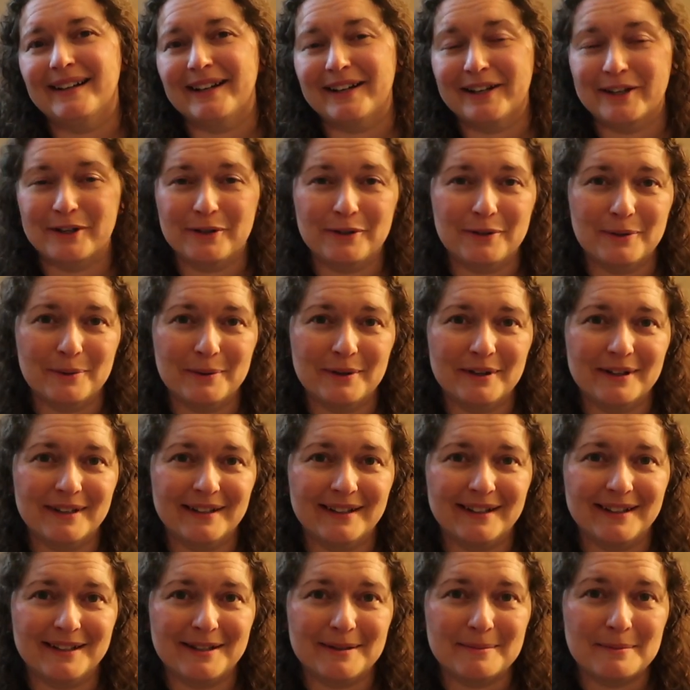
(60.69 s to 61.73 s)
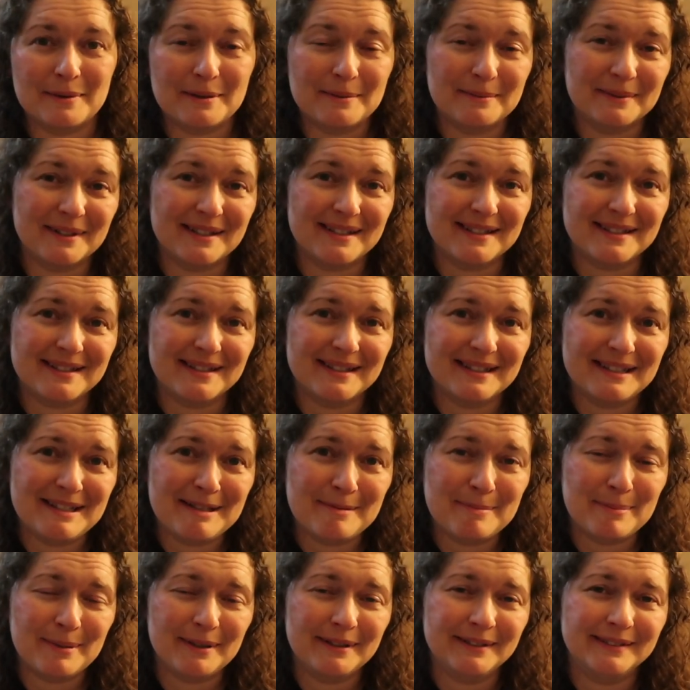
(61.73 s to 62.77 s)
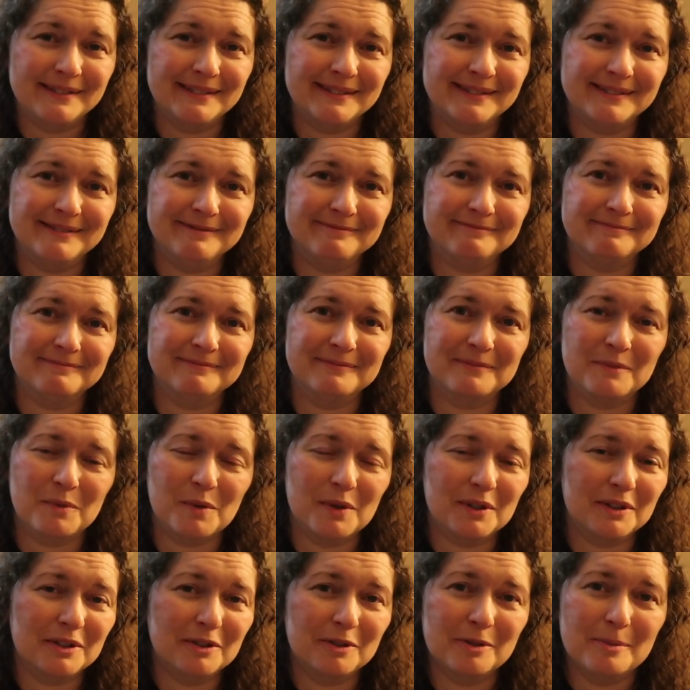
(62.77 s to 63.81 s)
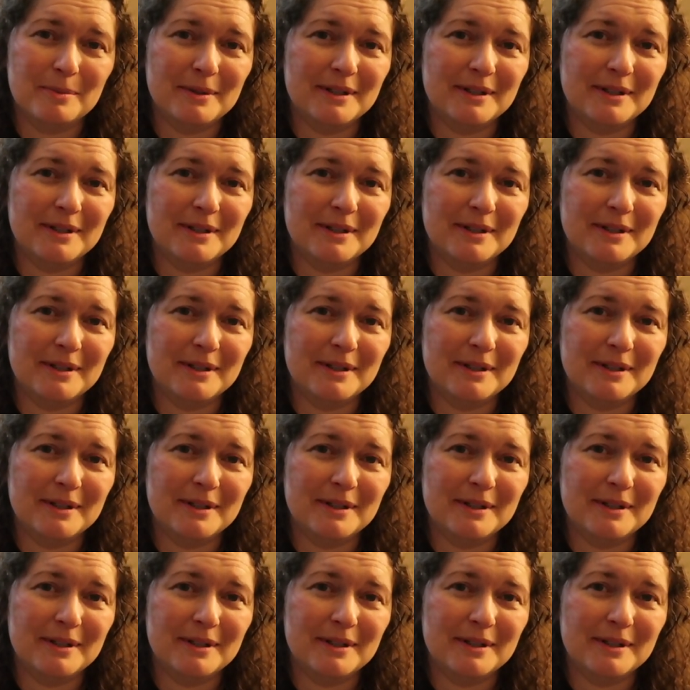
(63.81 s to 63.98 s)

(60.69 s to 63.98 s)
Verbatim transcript: I go to work and I come home and I sleep. What little